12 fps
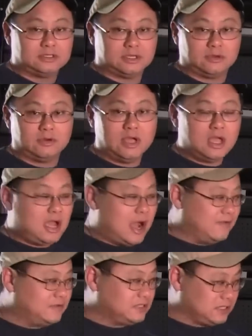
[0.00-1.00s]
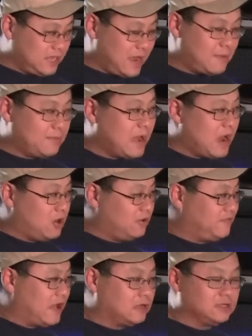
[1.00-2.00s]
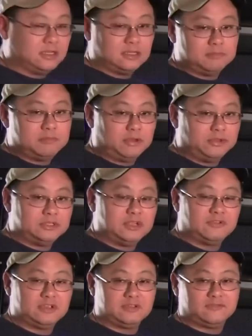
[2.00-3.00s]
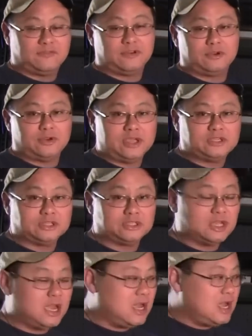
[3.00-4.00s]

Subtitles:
So obviously iBuyPower and Falcon can build the different configurations.